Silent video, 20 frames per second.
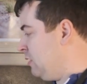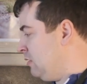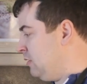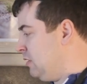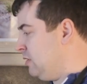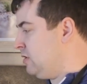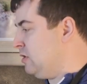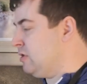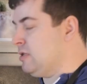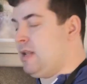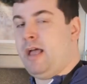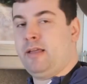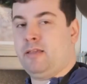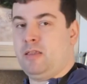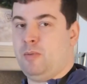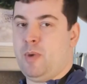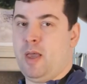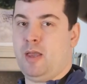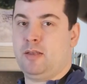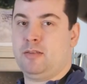This is like
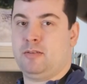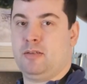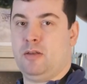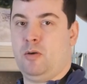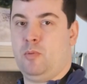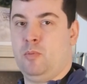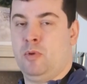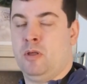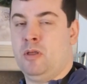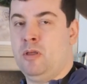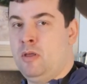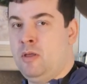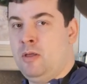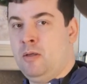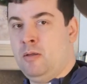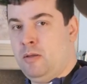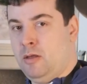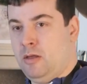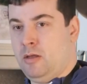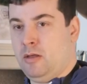you make some
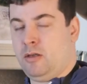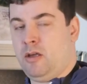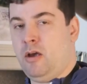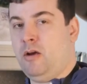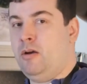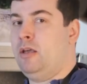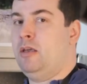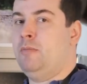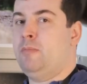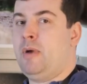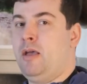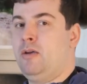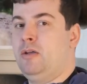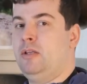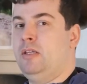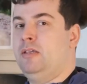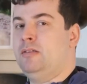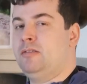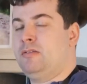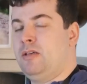curry
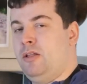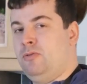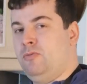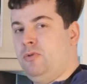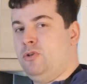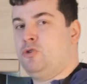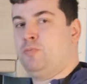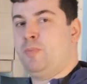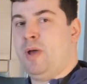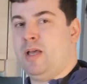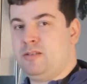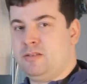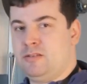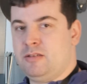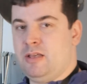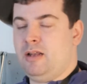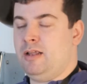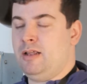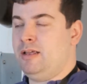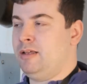mayonnaise sandwich,
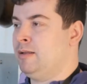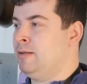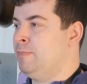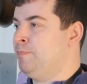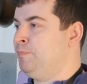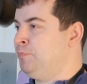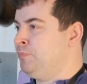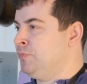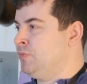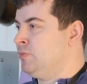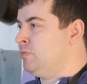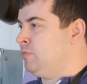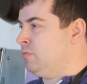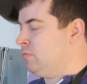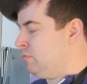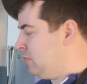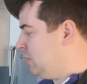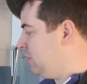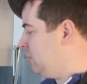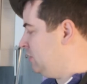best-selling
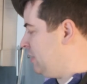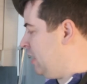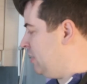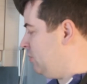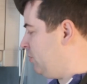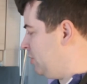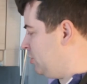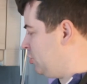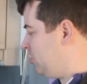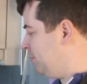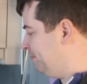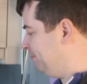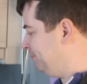sandwich.